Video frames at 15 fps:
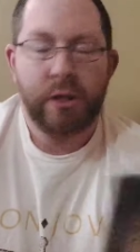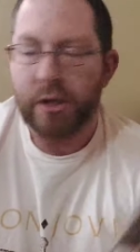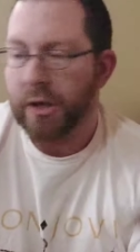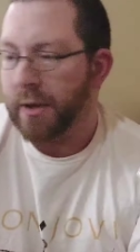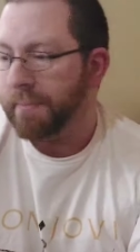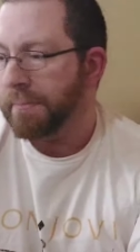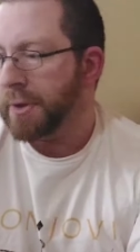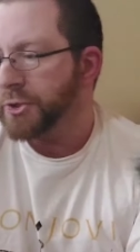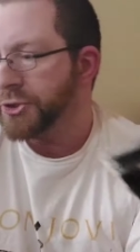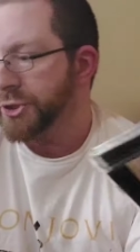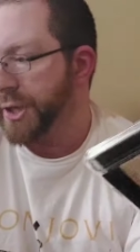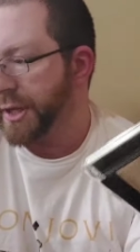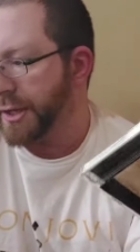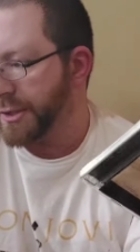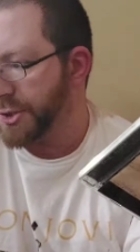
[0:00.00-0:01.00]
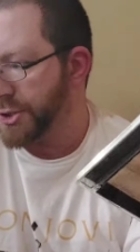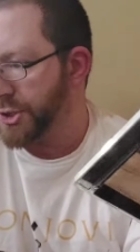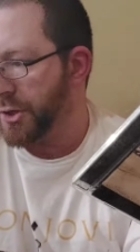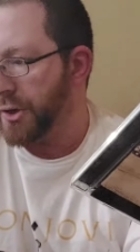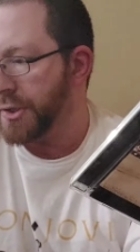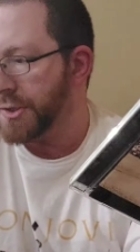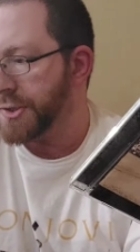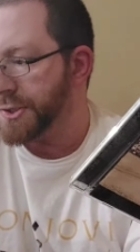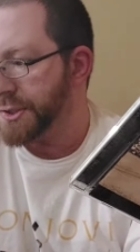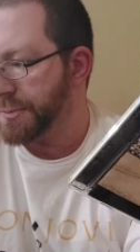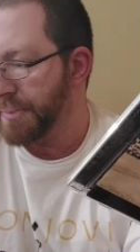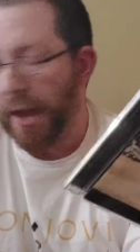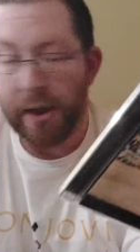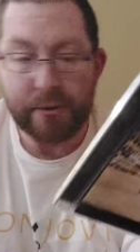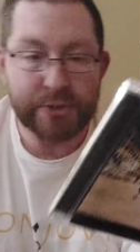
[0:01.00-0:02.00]
Uh, much like Jon's
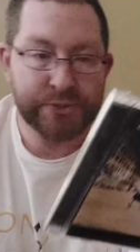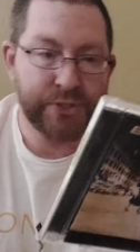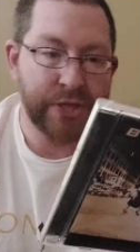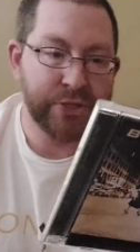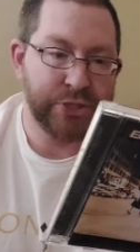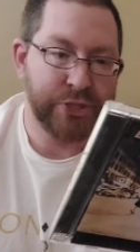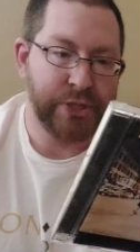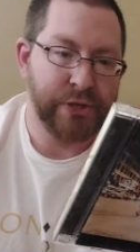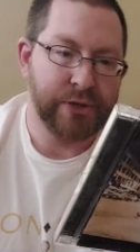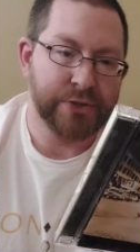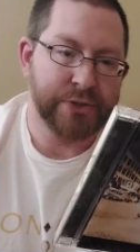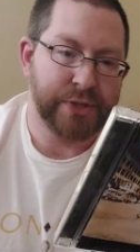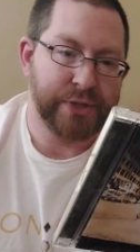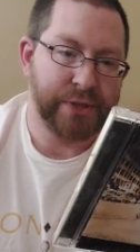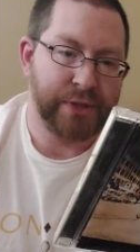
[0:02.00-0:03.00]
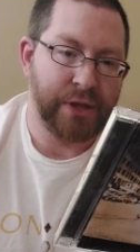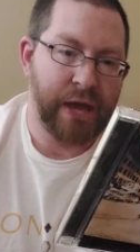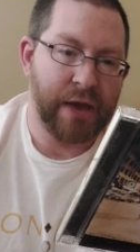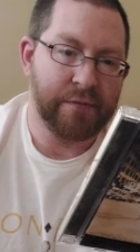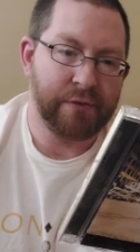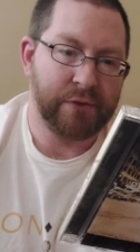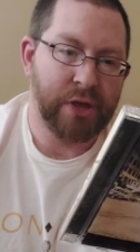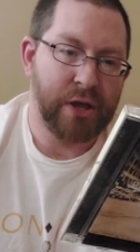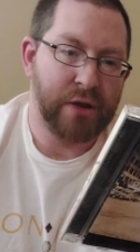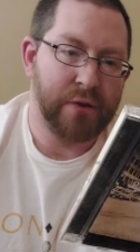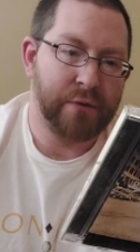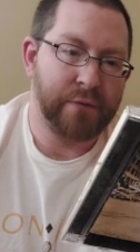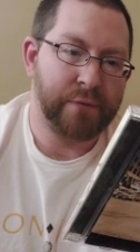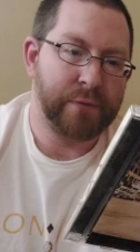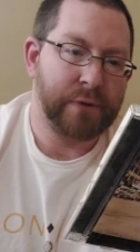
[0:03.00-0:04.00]
Power Station years, I think you have a lot
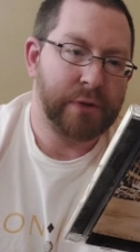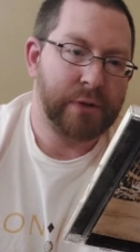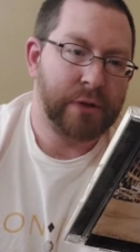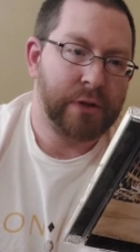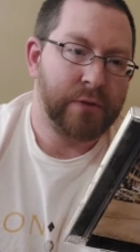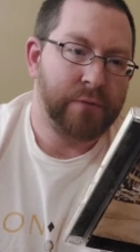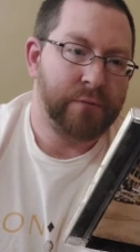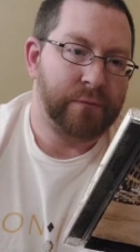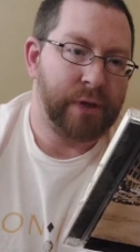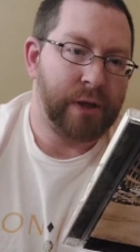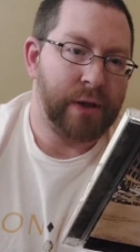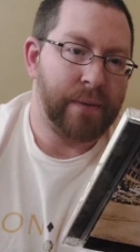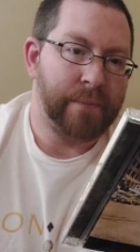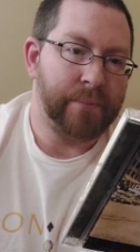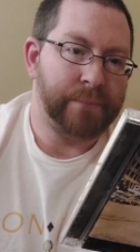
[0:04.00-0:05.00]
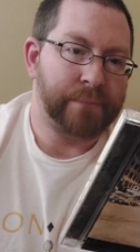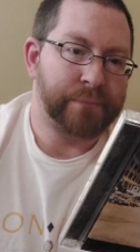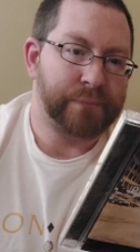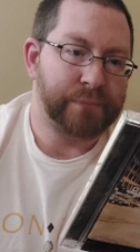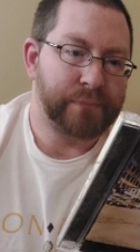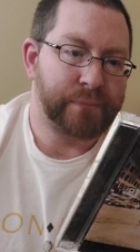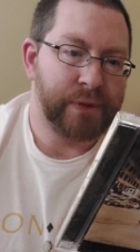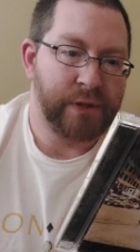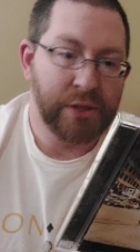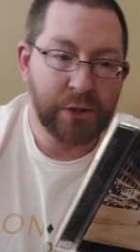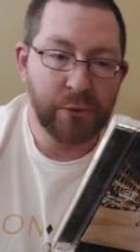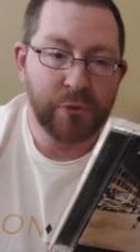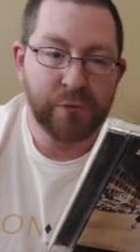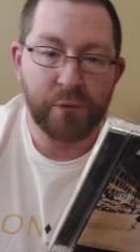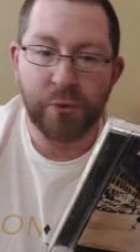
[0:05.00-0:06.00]
of um,
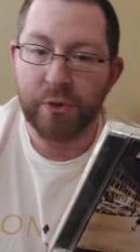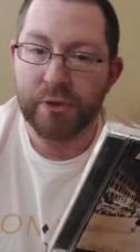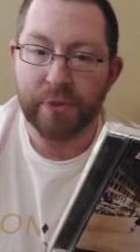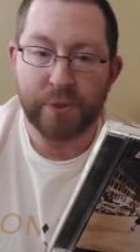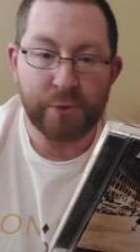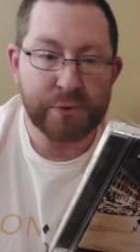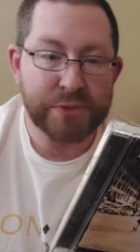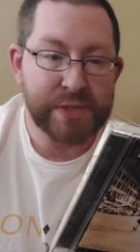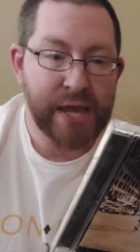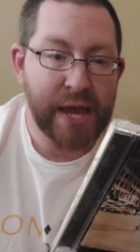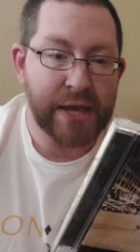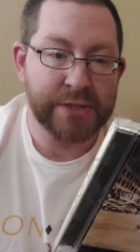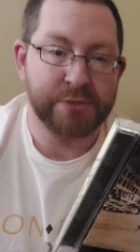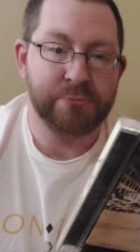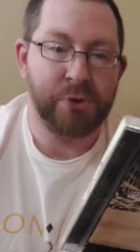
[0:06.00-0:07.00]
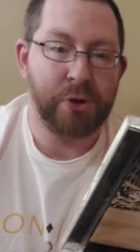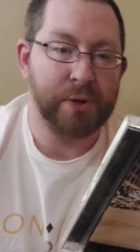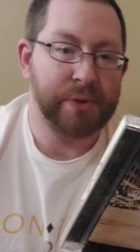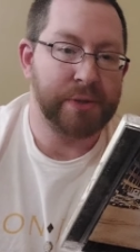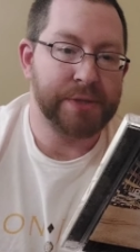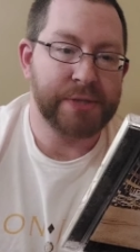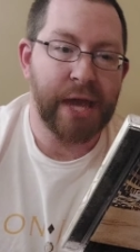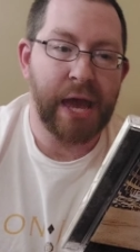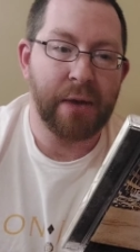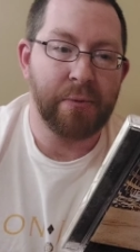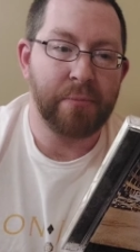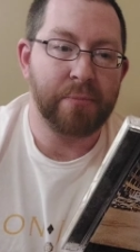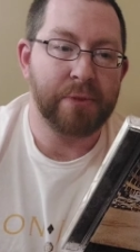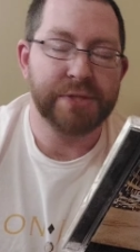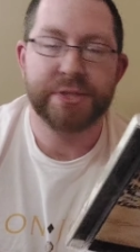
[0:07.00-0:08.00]
youthful enthusiasm on this
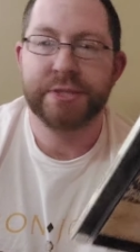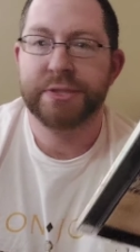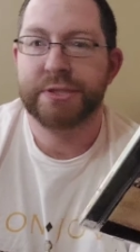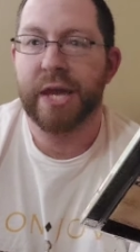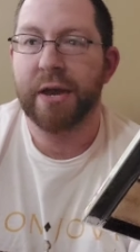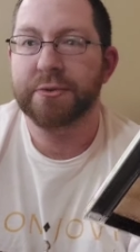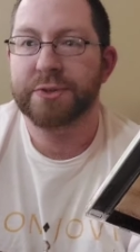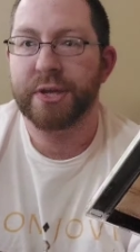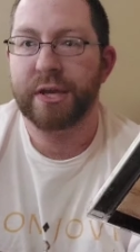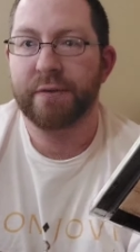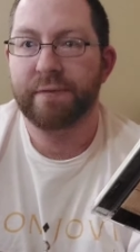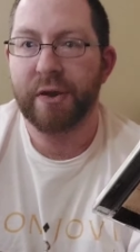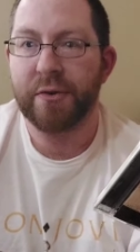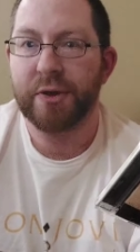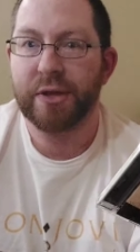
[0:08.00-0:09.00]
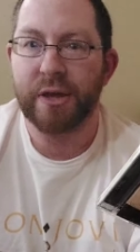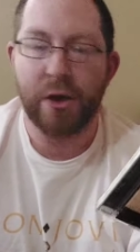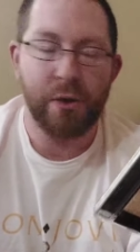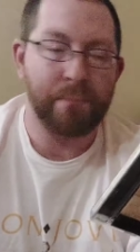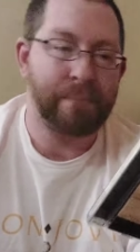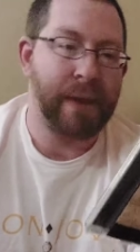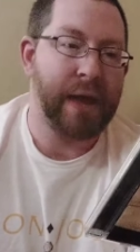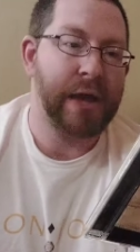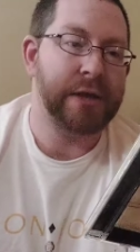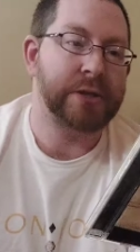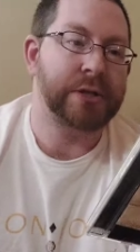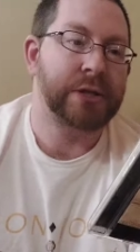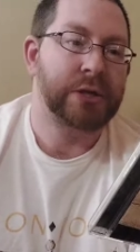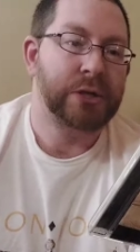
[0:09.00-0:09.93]
album. This sounds like a very young band